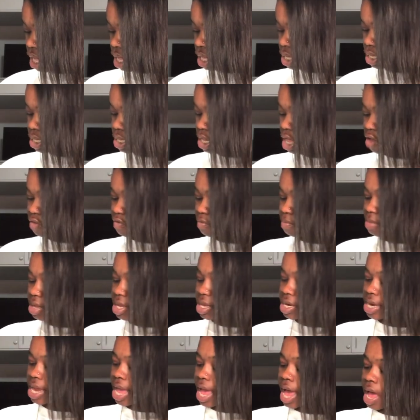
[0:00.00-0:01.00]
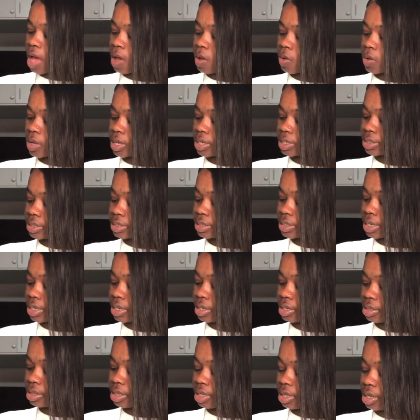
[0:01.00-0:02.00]
Love Me Now
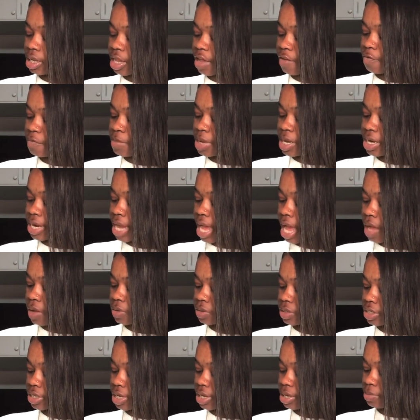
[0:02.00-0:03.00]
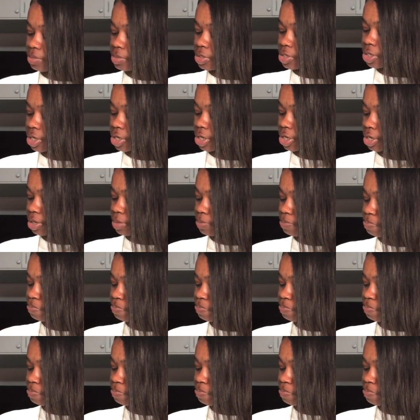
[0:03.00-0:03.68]
denim skirt.